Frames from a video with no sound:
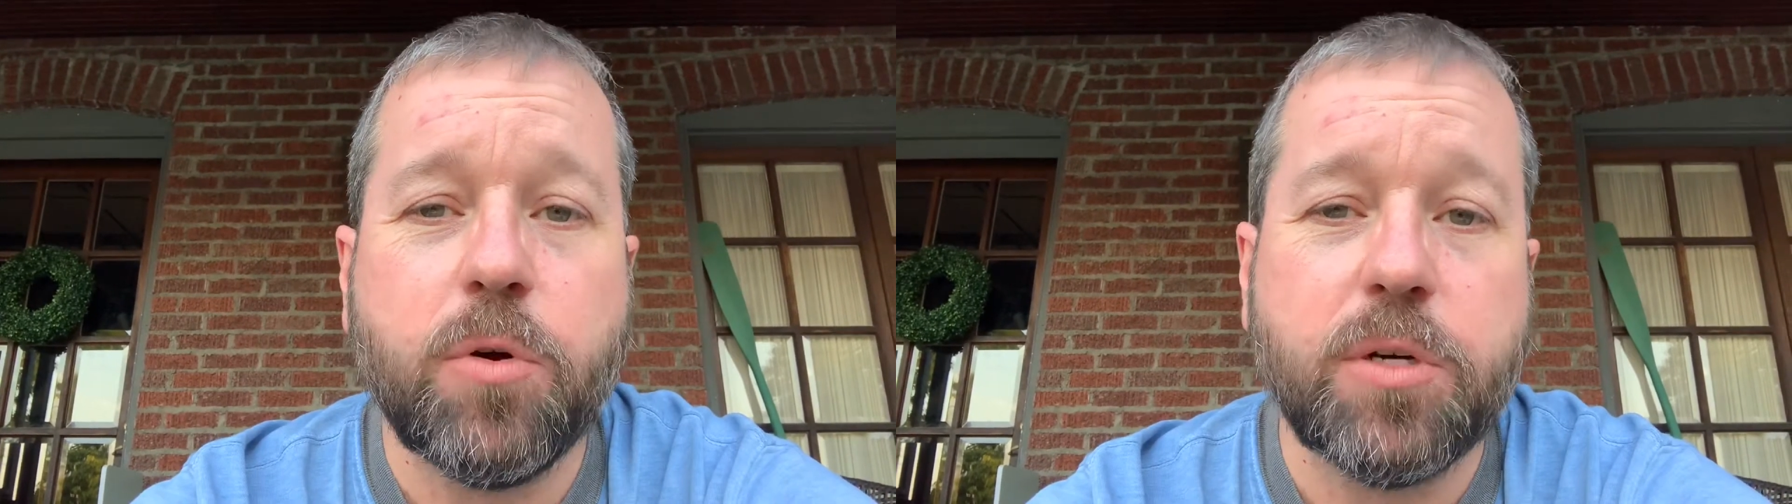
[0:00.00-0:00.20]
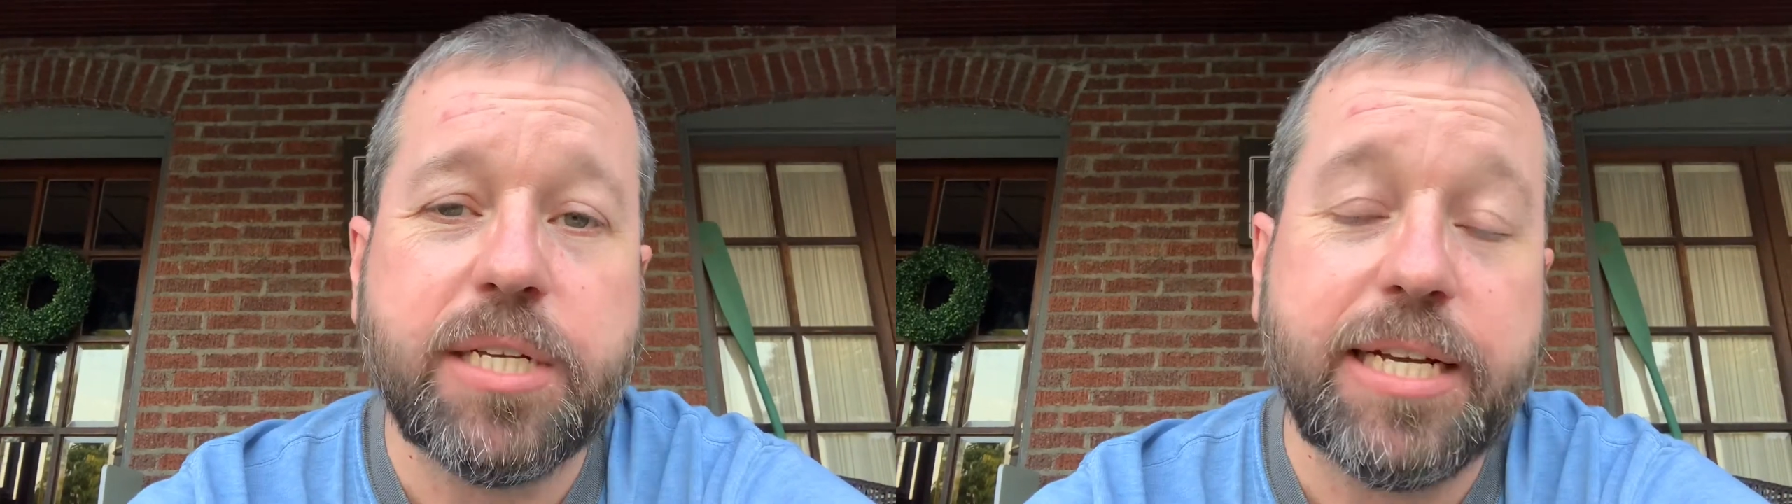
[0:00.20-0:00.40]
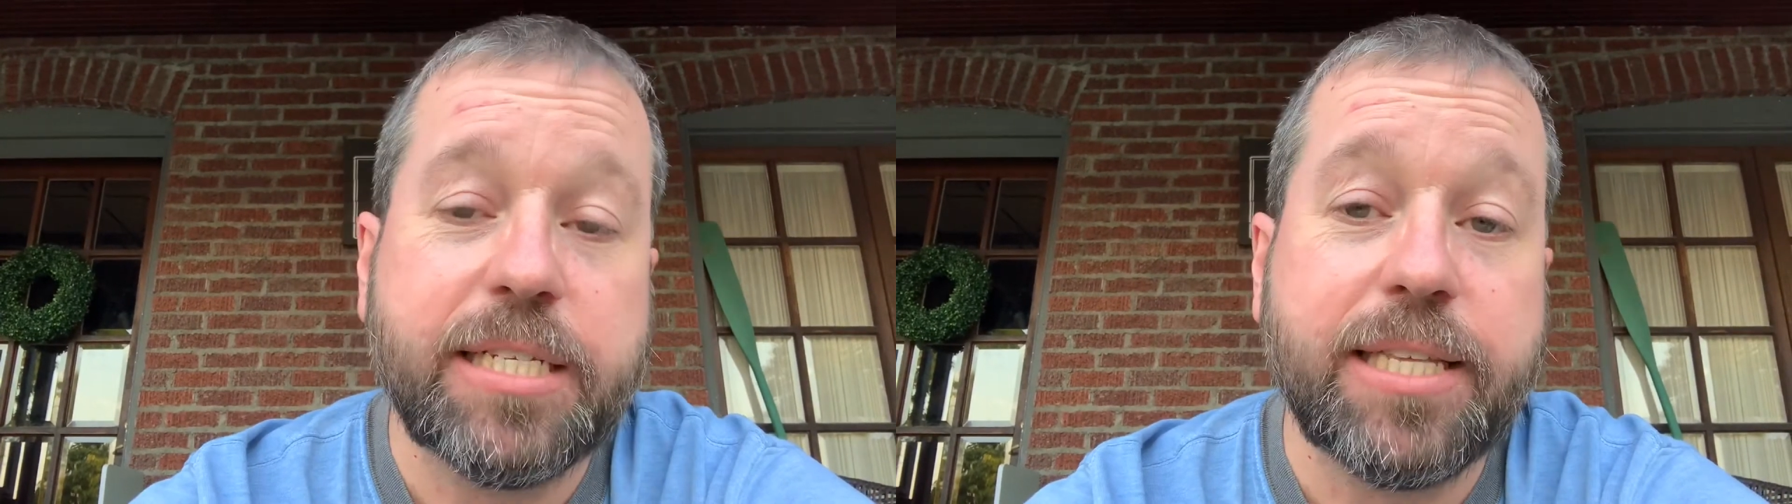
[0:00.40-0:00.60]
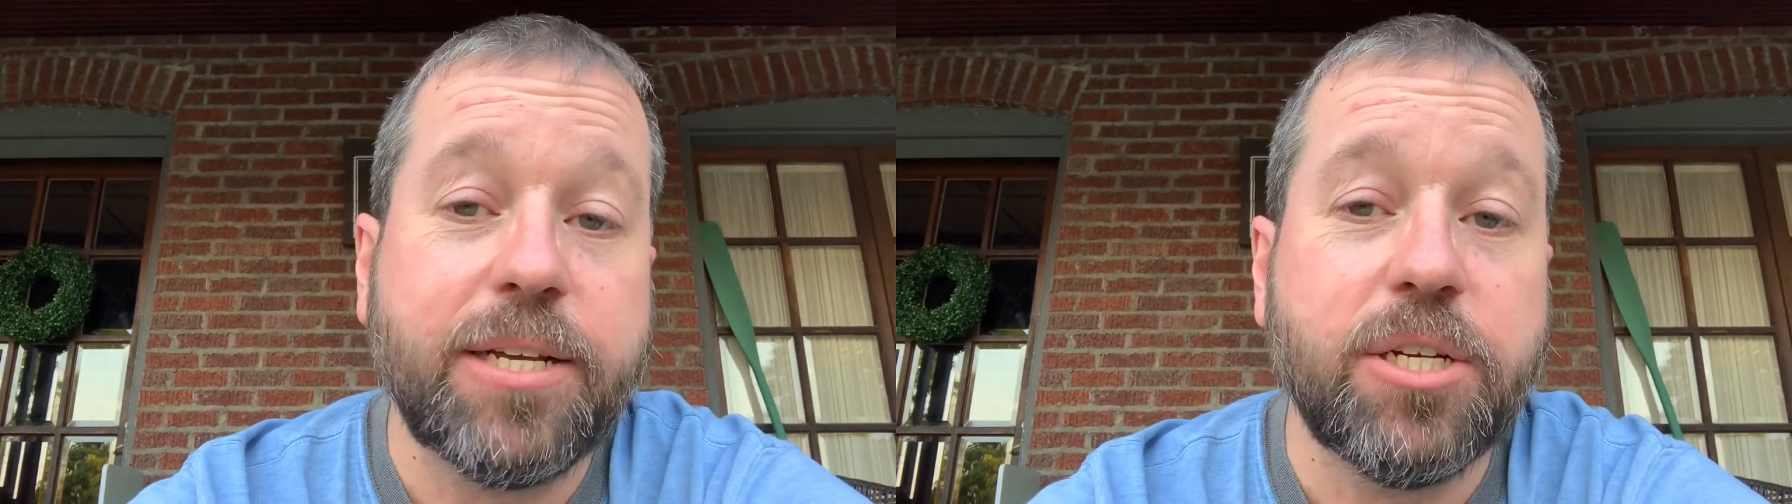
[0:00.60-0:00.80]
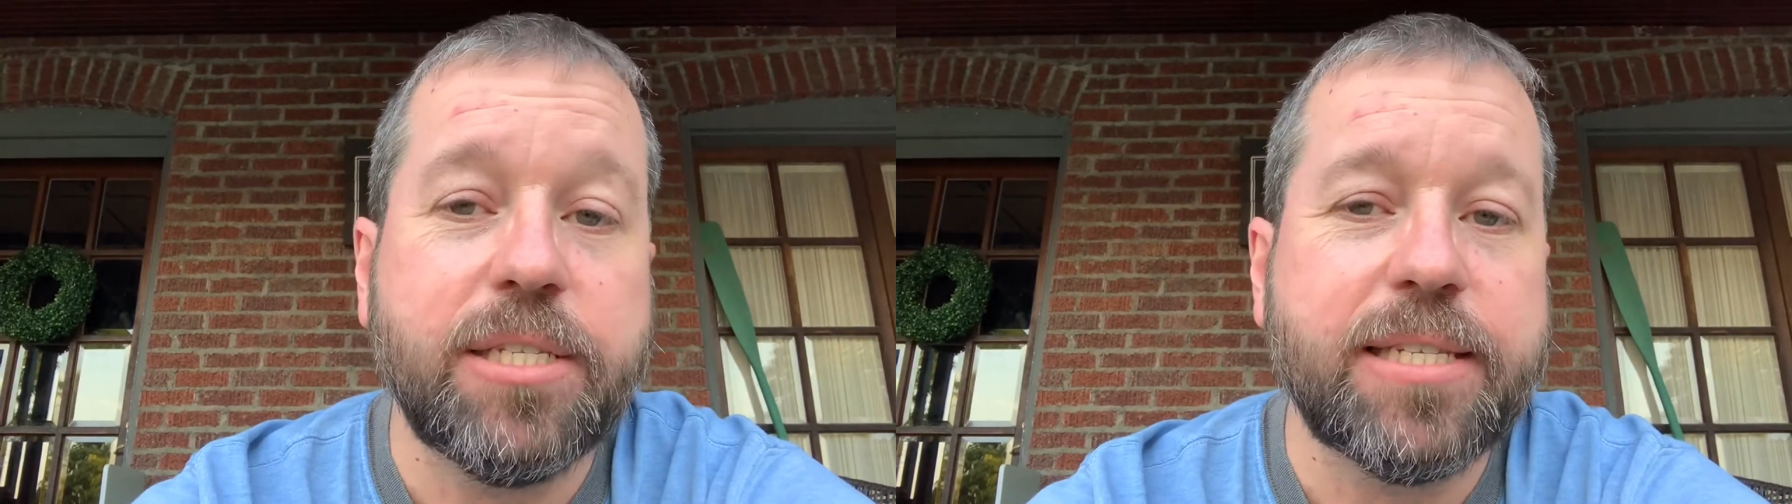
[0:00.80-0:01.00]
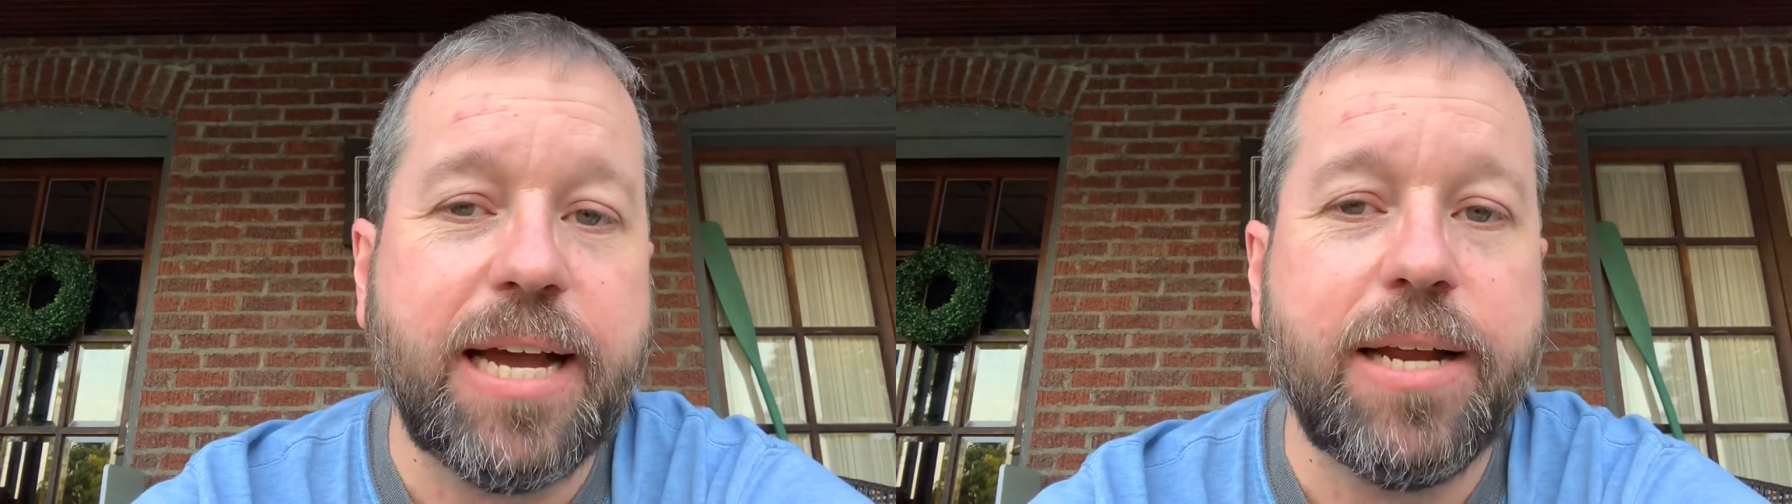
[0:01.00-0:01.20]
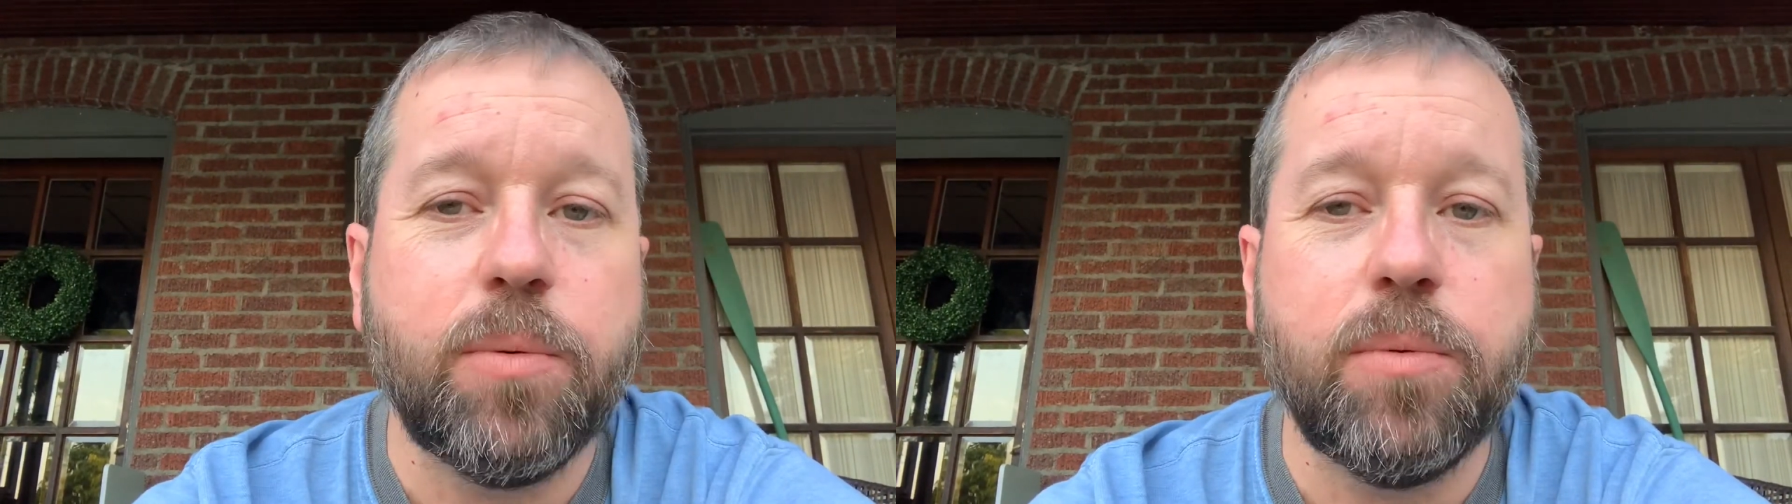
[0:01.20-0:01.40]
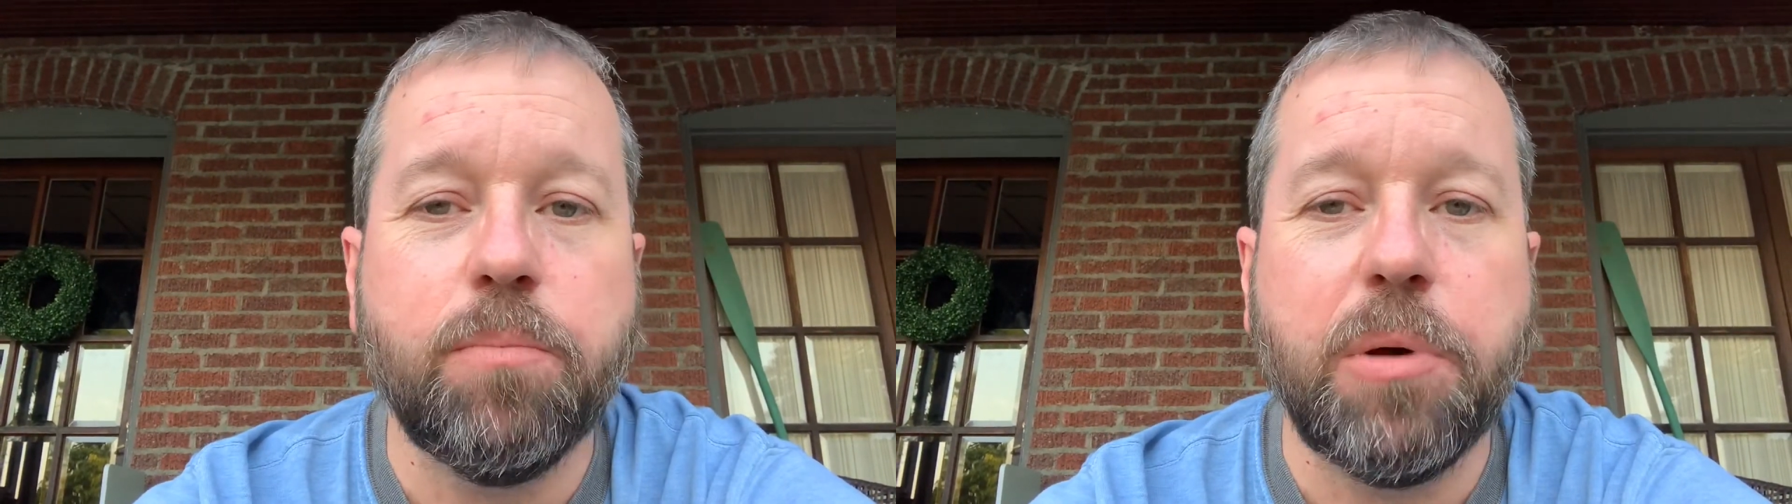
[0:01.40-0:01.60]
Of course, I guess they could
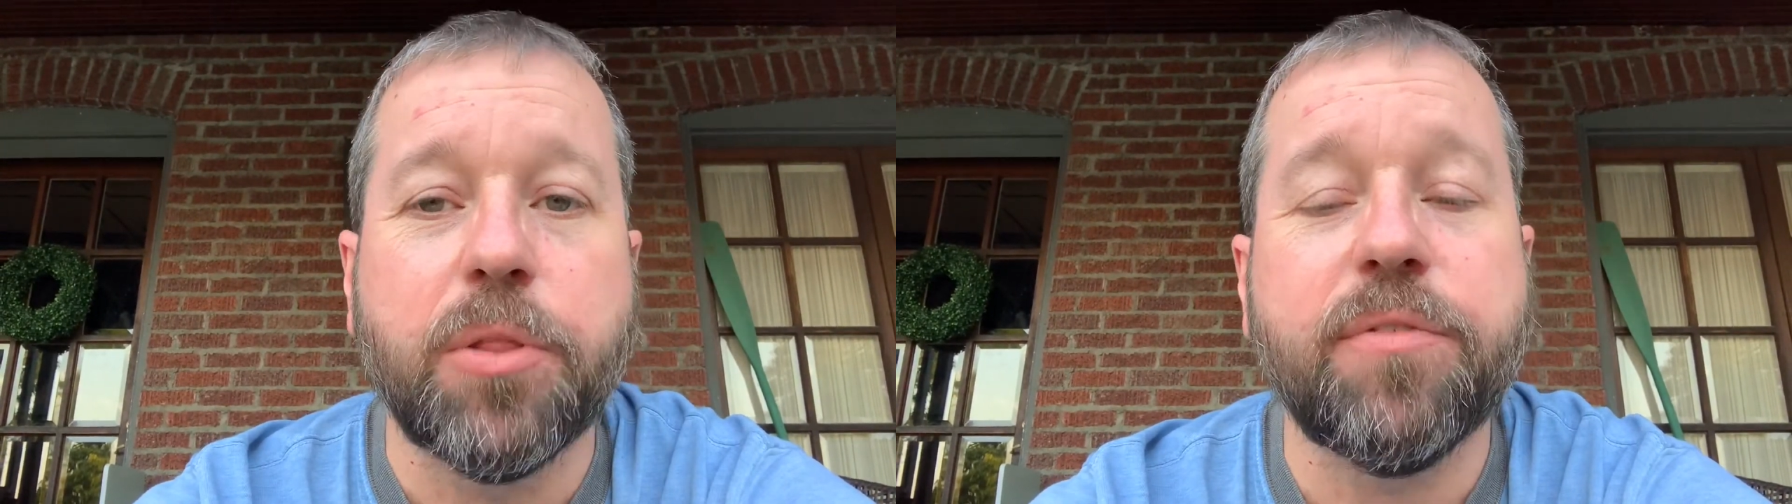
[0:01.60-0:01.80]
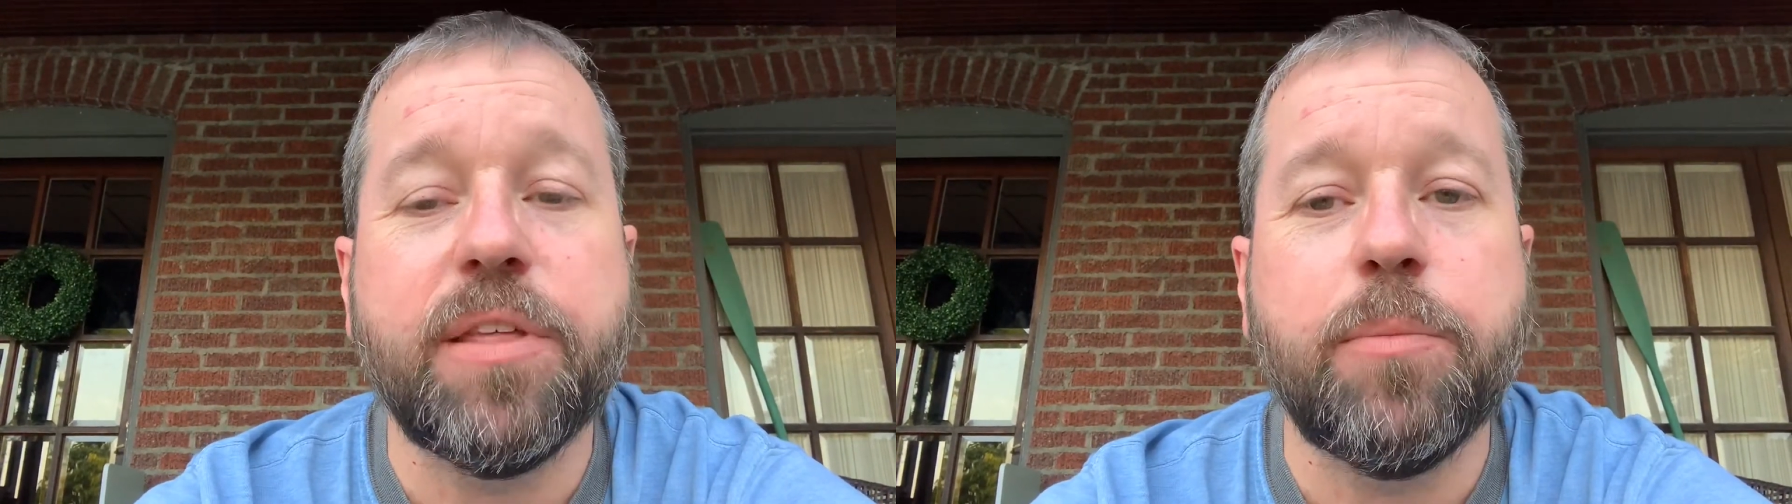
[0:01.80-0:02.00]
sign both of